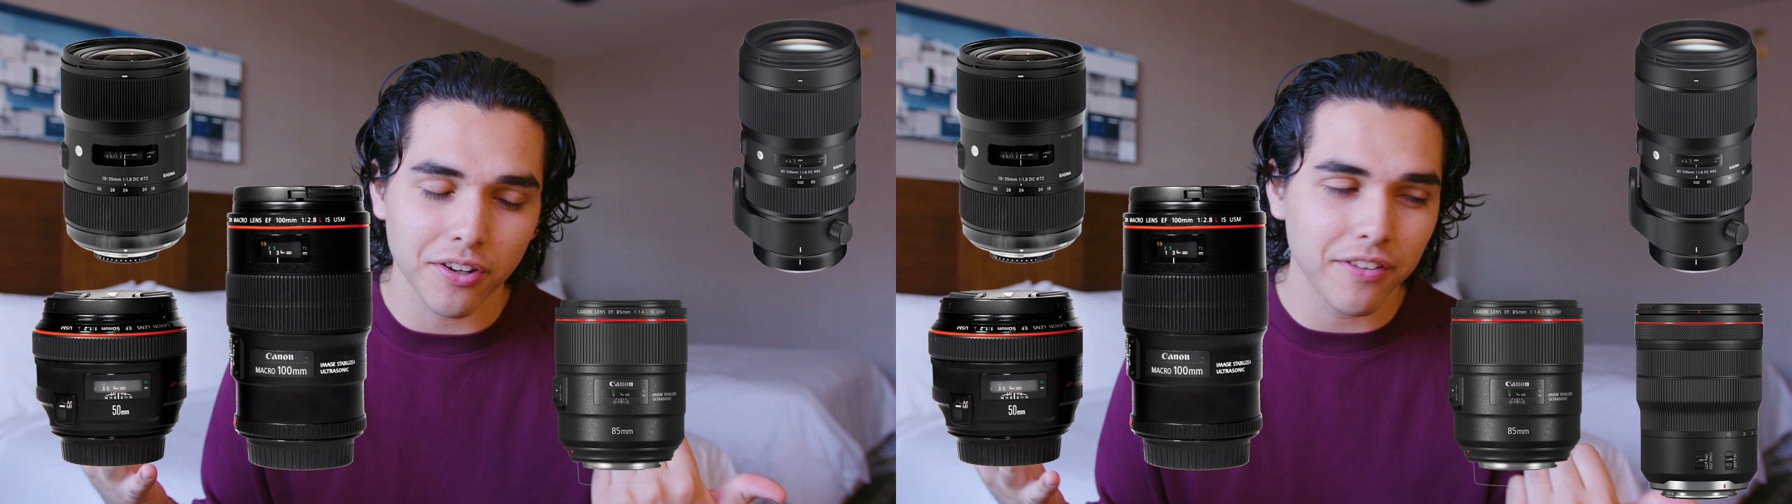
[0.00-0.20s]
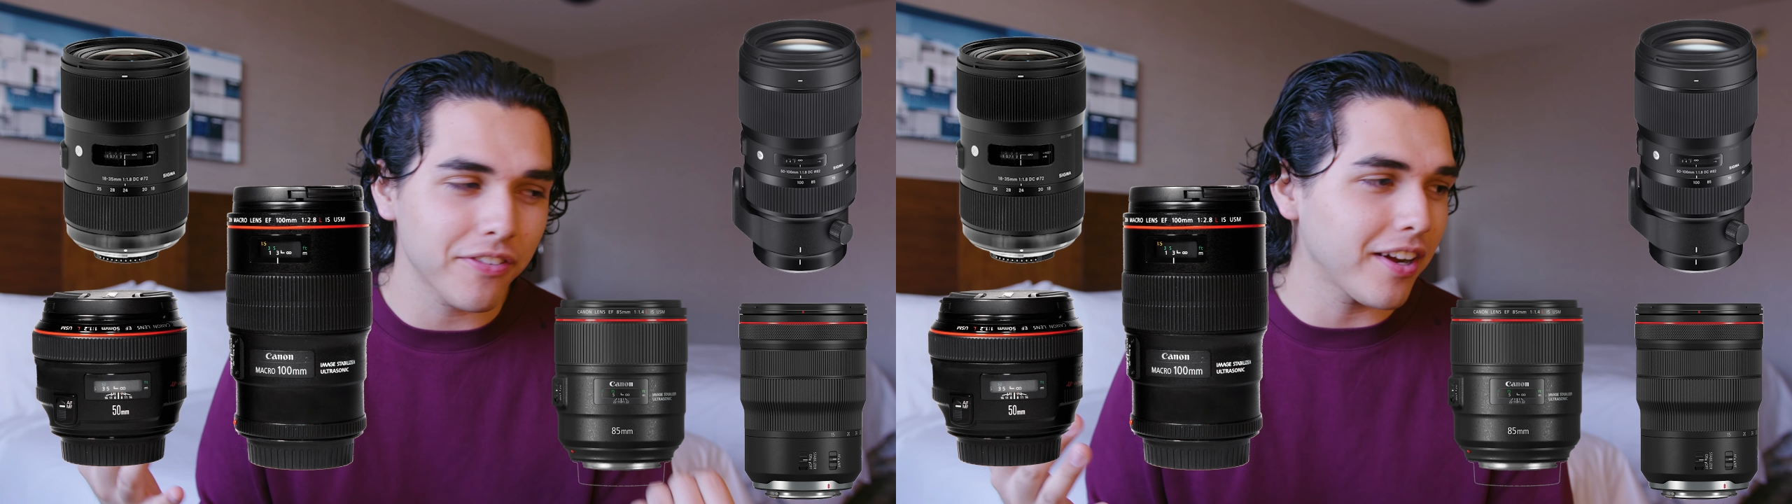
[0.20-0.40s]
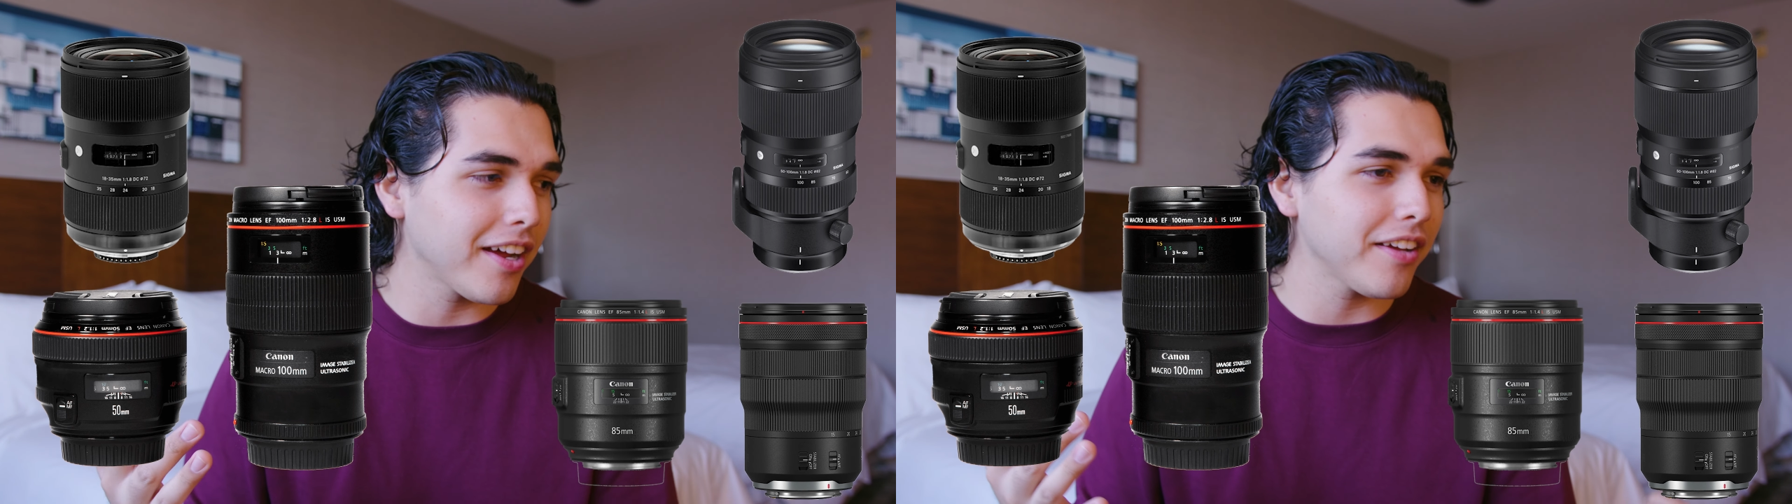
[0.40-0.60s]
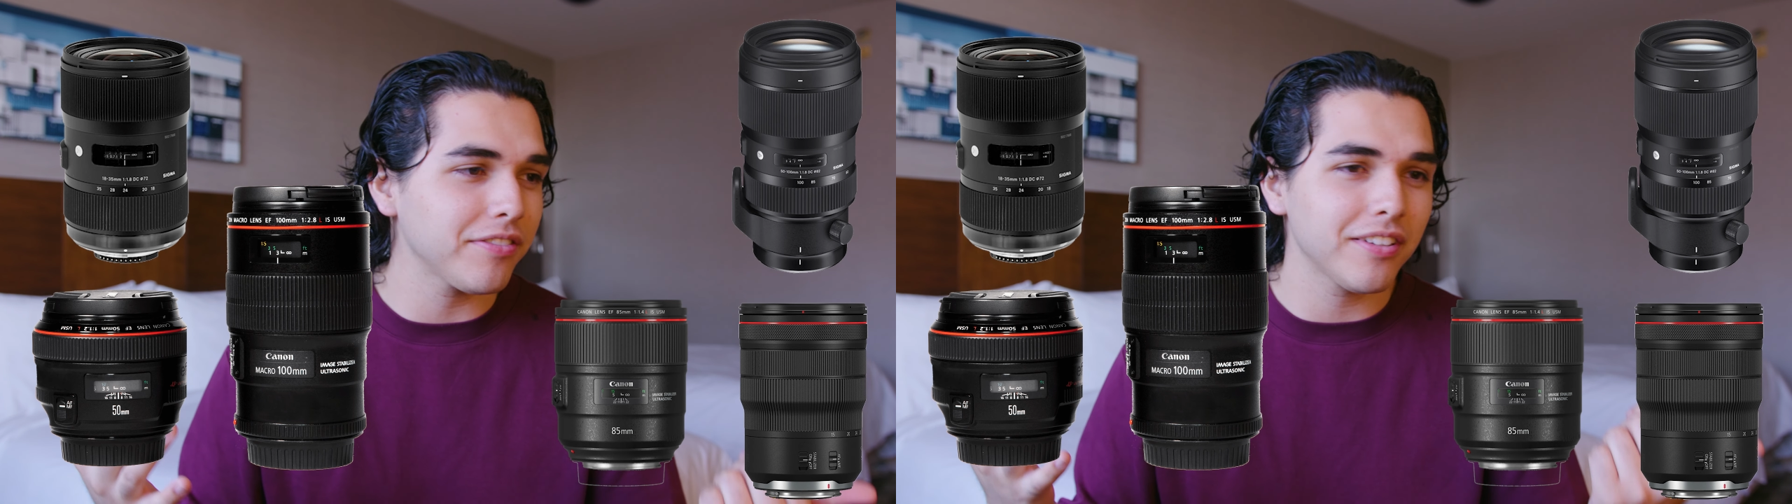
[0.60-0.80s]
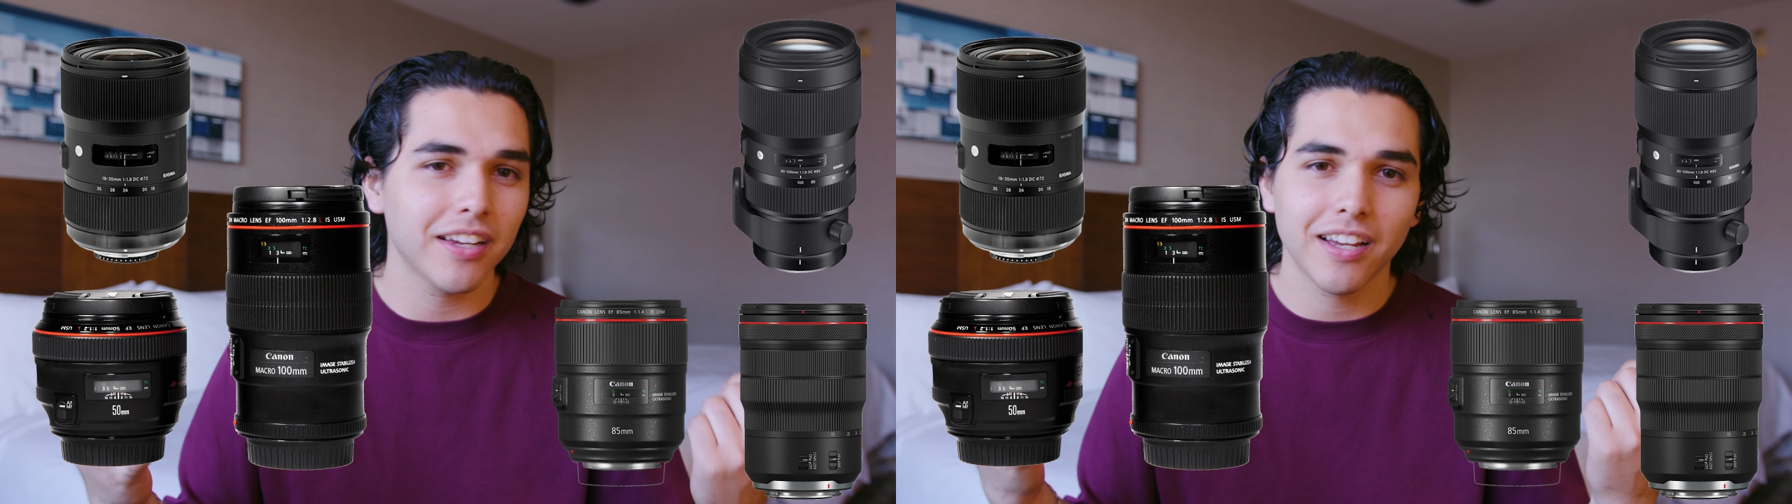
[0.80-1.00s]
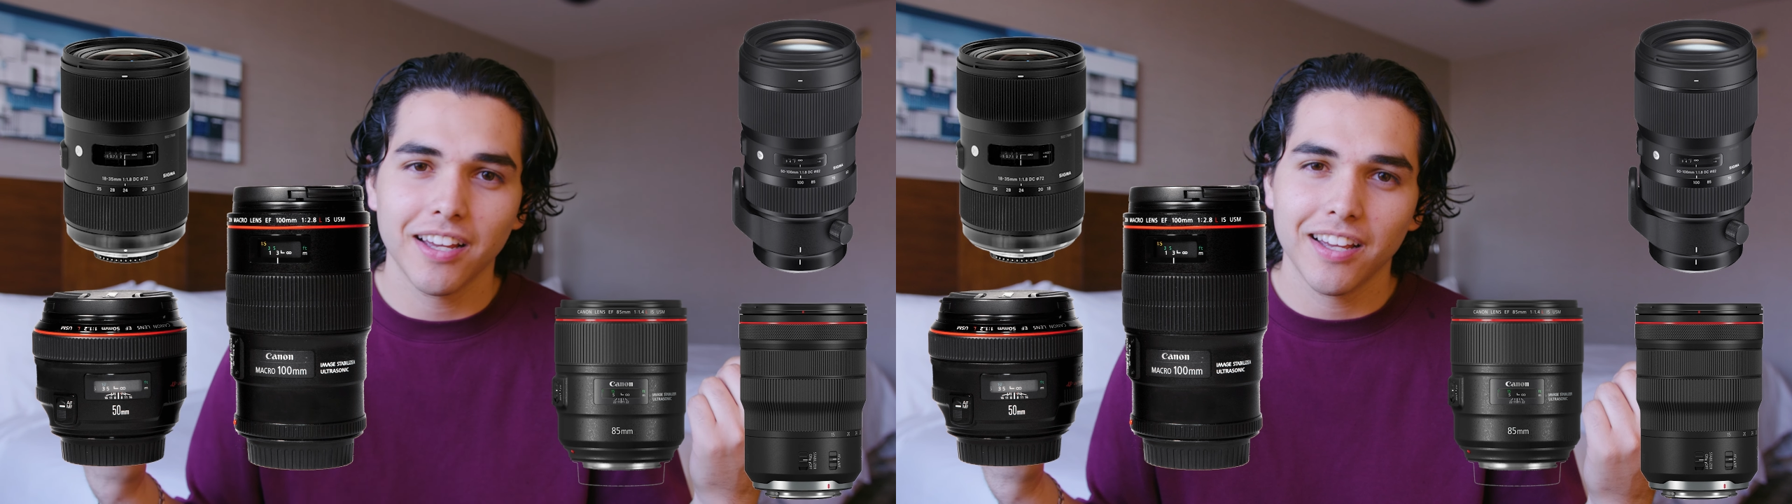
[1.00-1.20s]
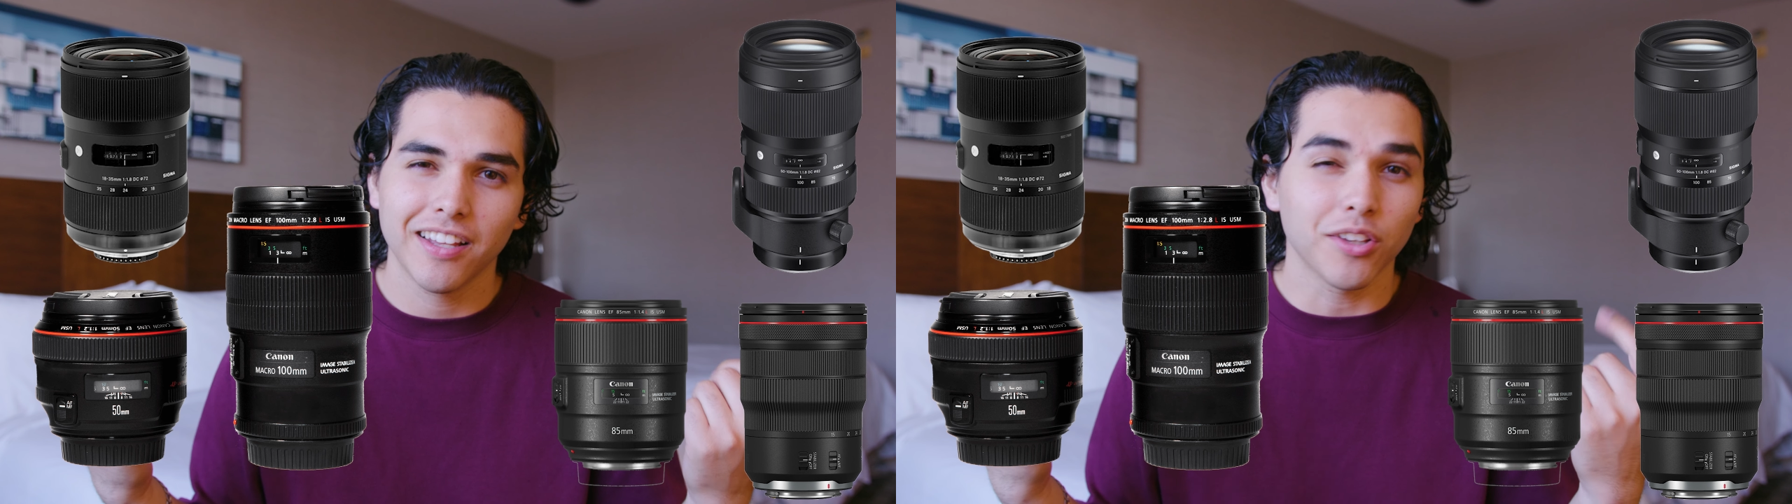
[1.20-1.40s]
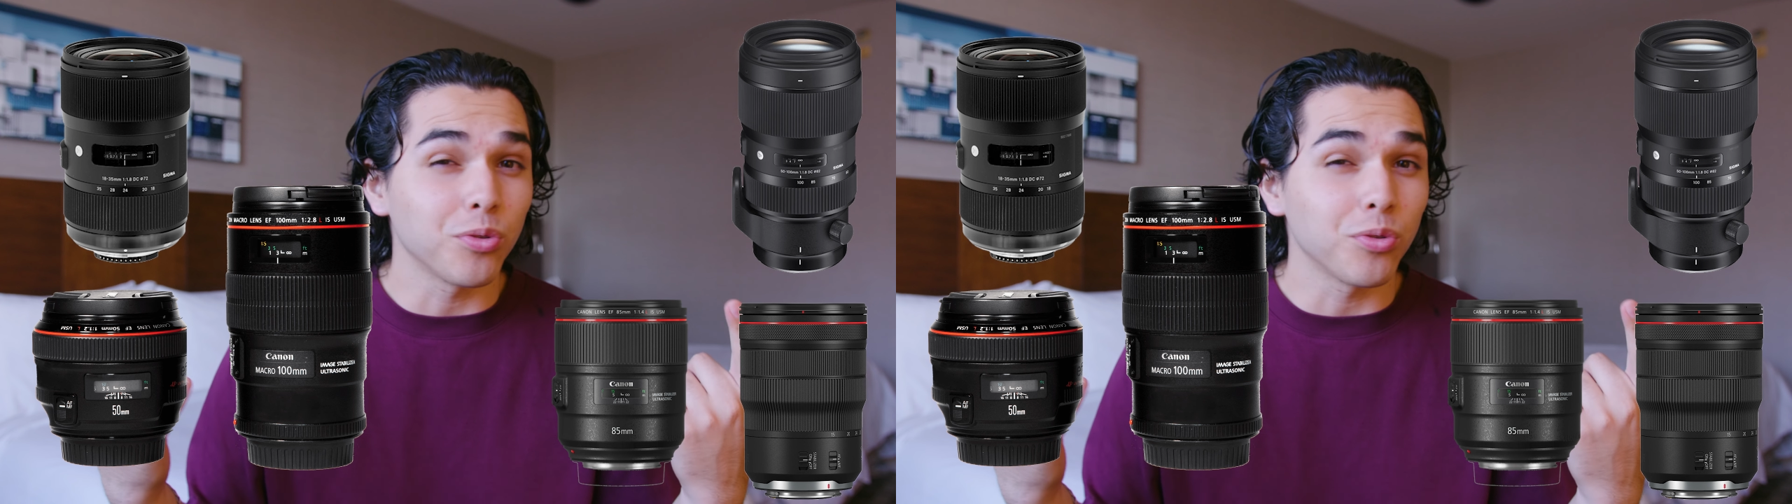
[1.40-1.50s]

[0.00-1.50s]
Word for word: 35,